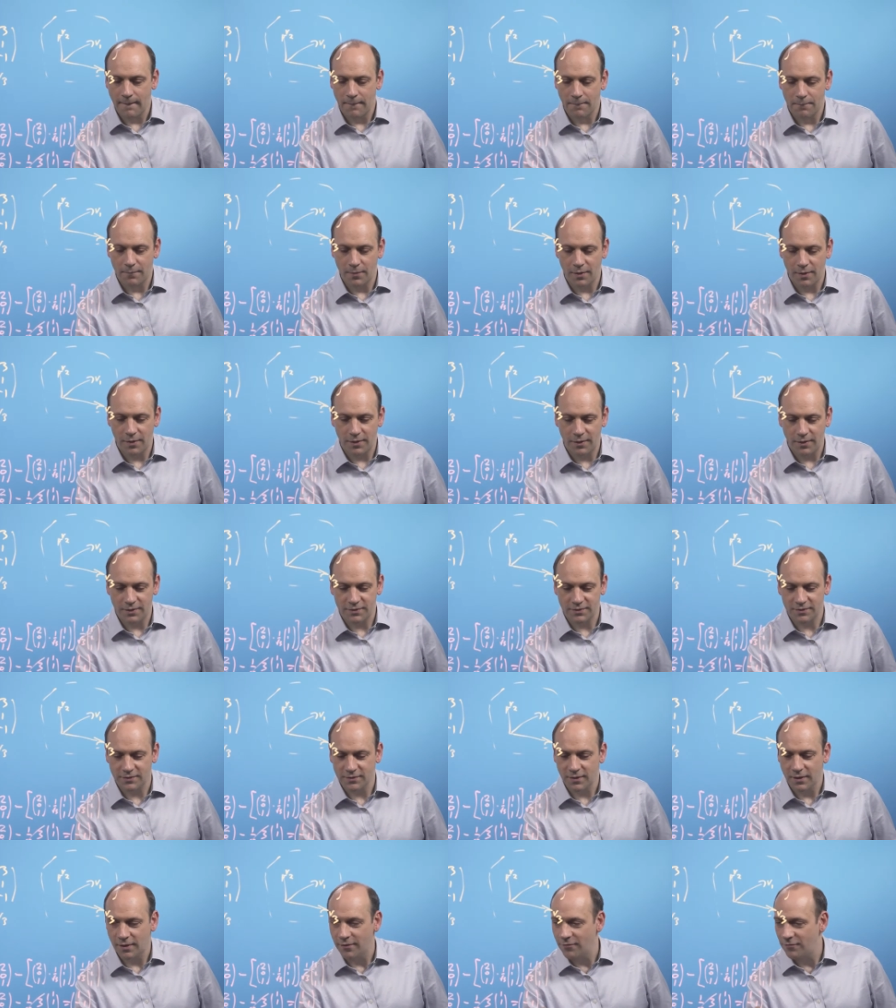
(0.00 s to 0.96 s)

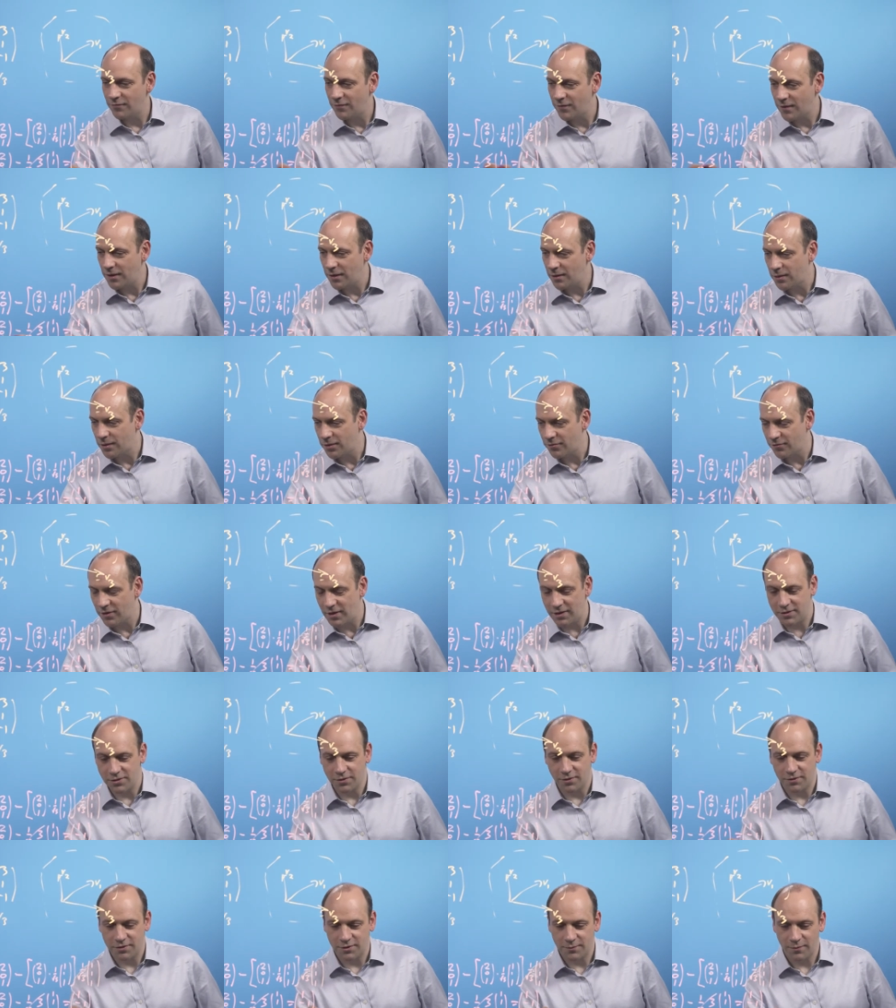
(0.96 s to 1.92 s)
minus V3
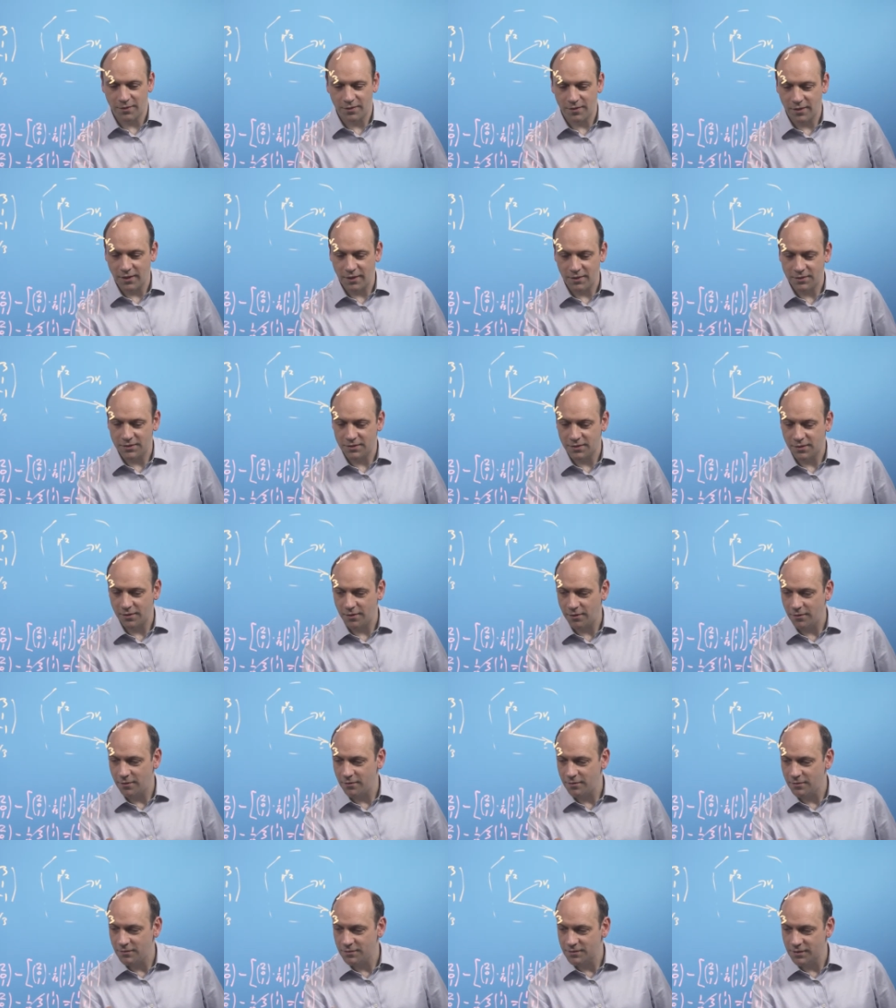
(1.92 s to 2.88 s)
dotted with
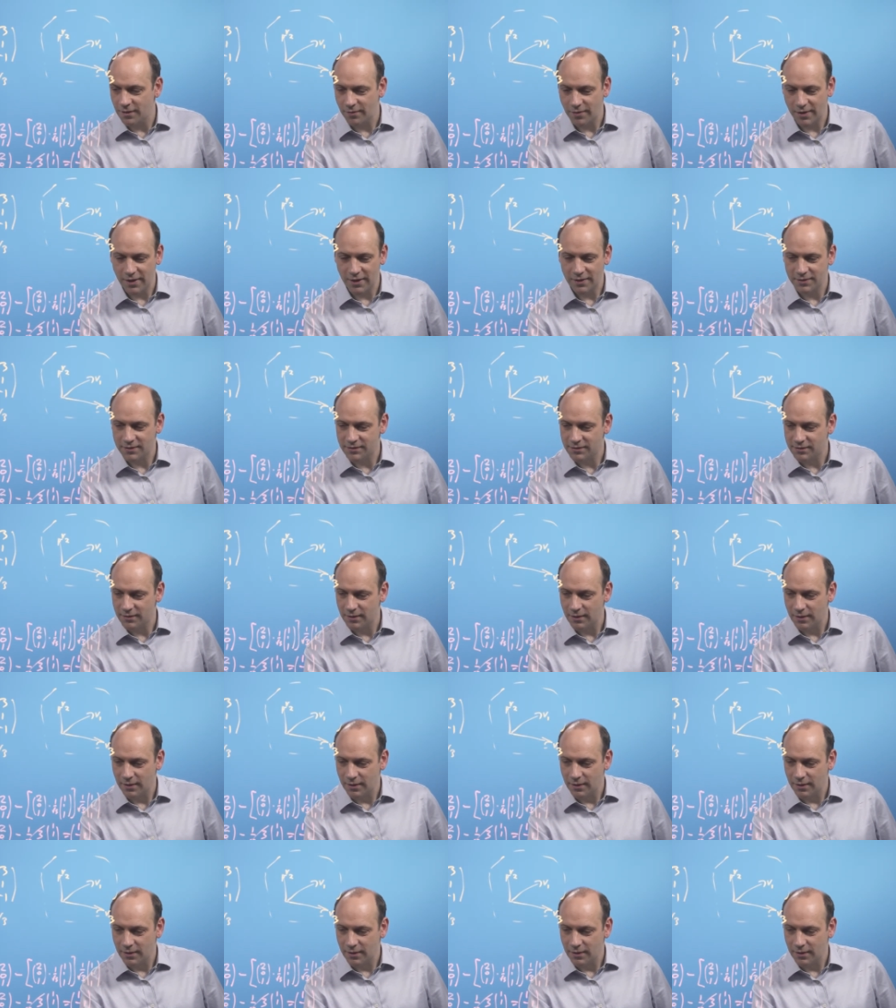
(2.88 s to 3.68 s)
E2, so that's